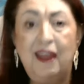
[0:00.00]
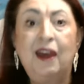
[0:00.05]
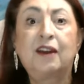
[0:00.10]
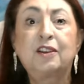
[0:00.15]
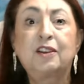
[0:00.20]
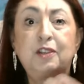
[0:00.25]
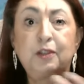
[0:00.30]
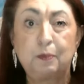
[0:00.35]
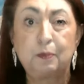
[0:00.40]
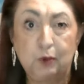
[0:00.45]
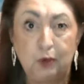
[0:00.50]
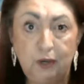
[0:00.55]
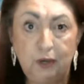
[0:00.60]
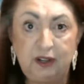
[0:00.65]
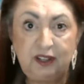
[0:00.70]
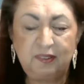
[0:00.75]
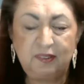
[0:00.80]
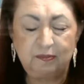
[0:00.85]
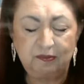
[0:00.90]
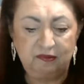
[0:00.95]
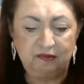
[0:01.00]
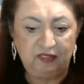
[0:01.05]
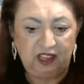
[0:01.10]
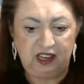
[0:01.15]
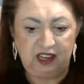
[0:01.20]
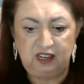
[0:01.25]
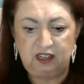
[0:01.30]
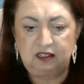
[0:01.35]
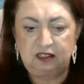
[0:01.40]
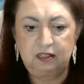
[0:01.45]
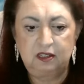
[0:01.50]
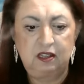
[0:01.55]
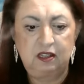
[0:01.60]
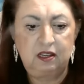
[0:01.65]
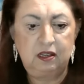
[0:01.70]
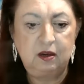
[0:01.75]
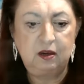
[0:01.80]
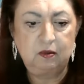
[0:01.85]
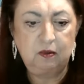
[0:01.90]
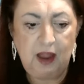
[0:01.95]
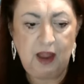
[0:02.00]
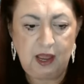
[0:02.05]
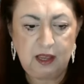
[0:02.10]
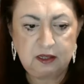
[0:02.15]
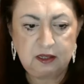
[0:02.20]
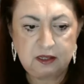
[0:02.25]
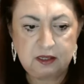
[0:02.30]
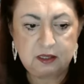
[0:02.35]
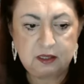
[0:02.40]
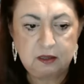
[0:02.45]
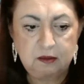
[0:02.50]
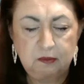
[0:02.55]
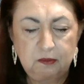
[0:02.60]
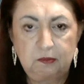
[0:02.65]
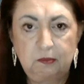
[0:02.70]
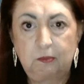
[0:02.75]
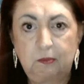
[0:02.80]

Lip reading: export into the US.